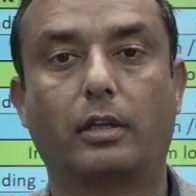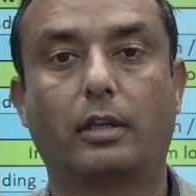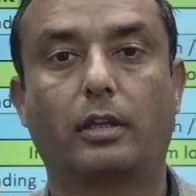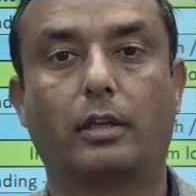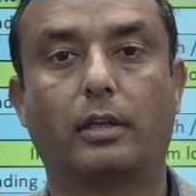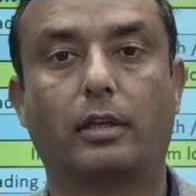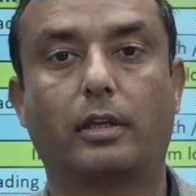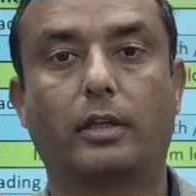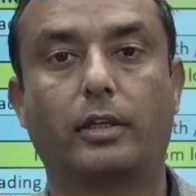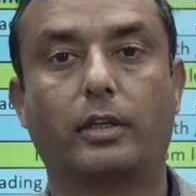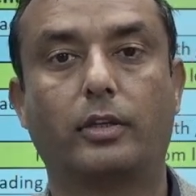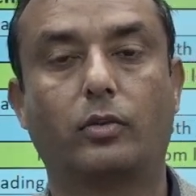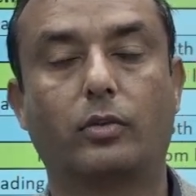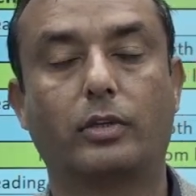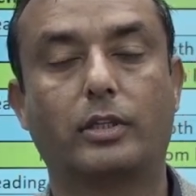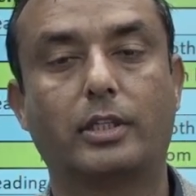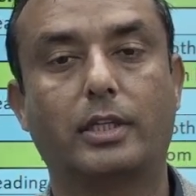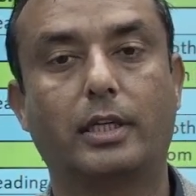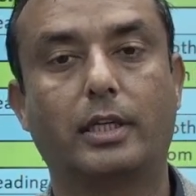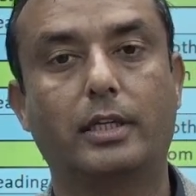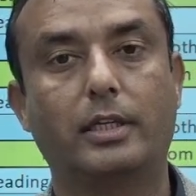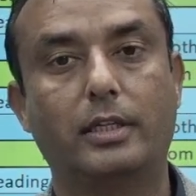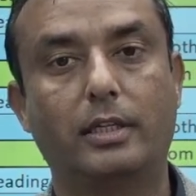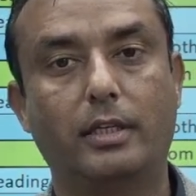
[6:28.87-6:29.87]
your study
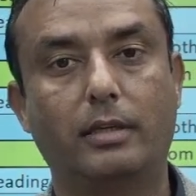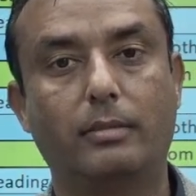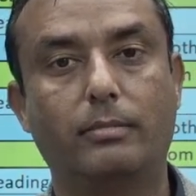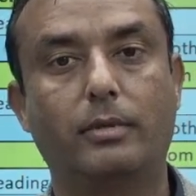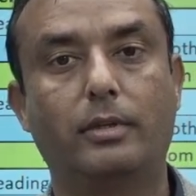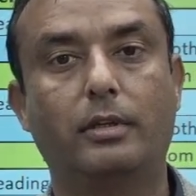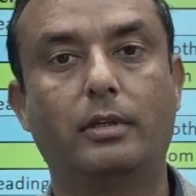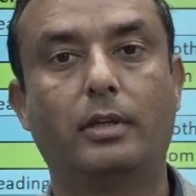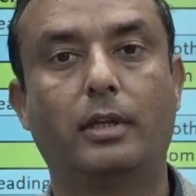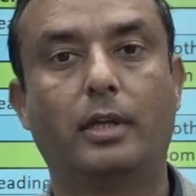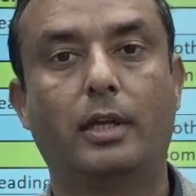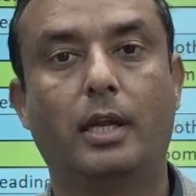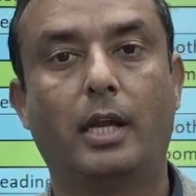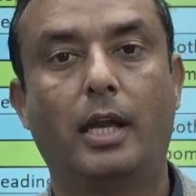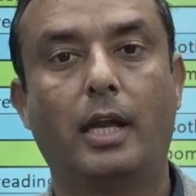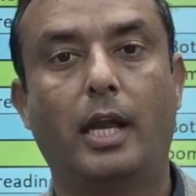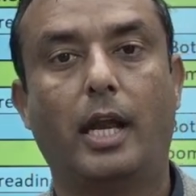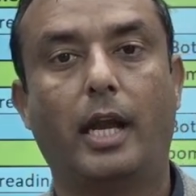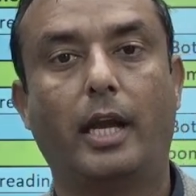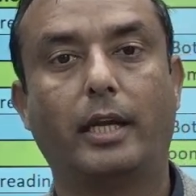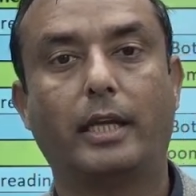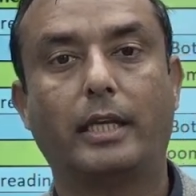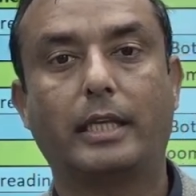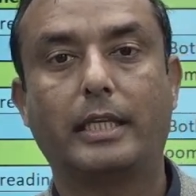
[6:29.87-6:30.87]
table, and
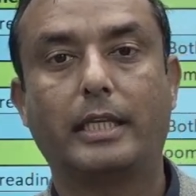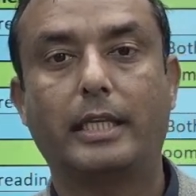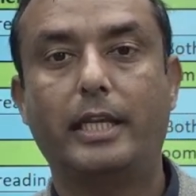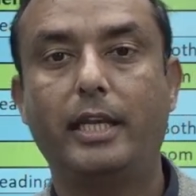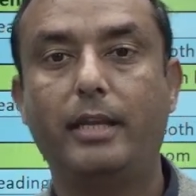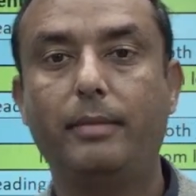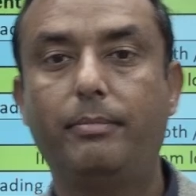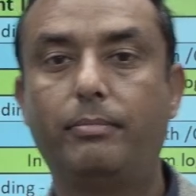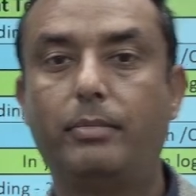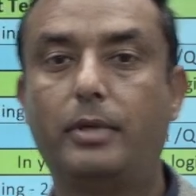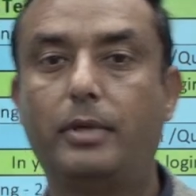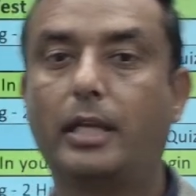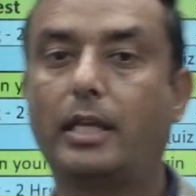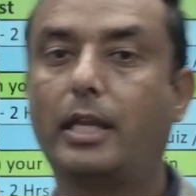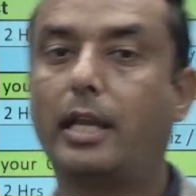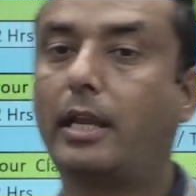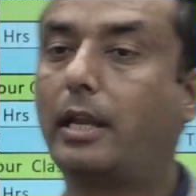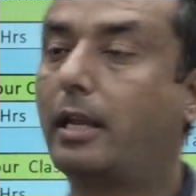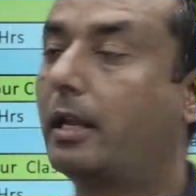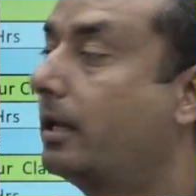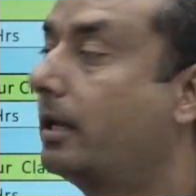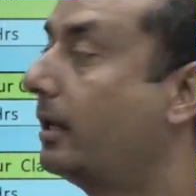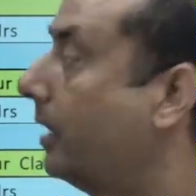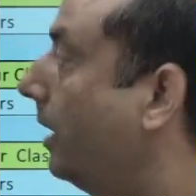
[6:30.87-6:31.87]
keep ticking,
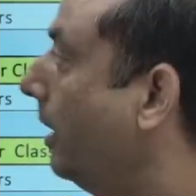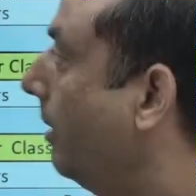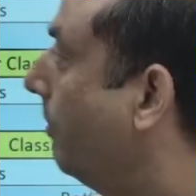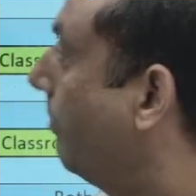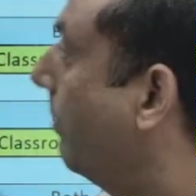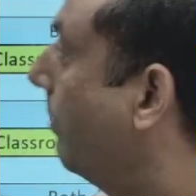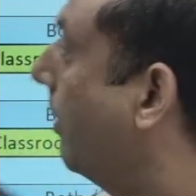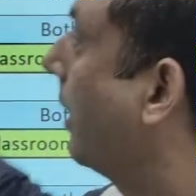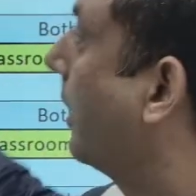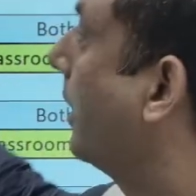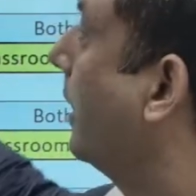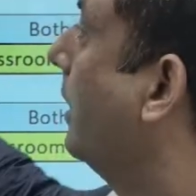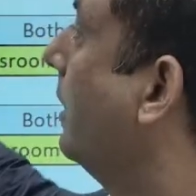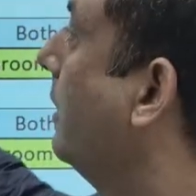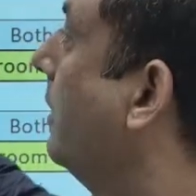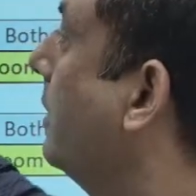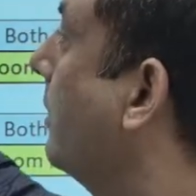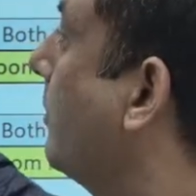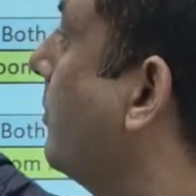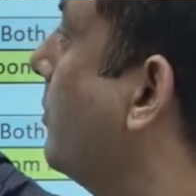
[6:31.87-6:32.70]
keep marking. Just